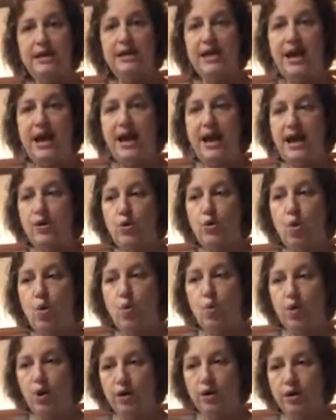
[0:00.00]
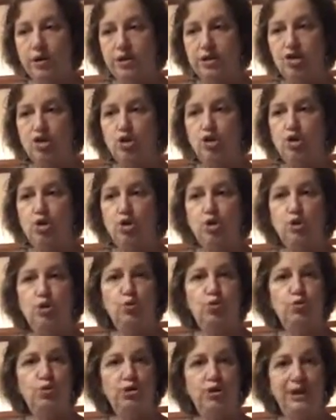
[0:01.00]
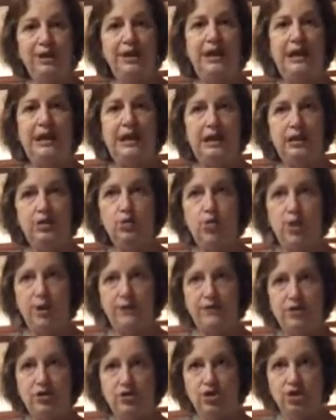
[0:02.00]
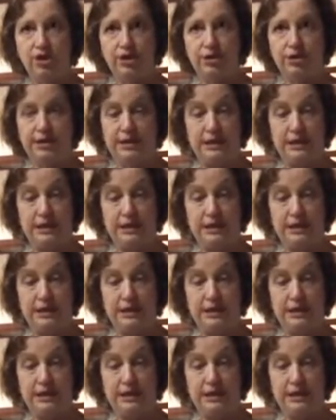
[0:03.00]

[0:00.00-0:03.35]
that works to bring in refugees.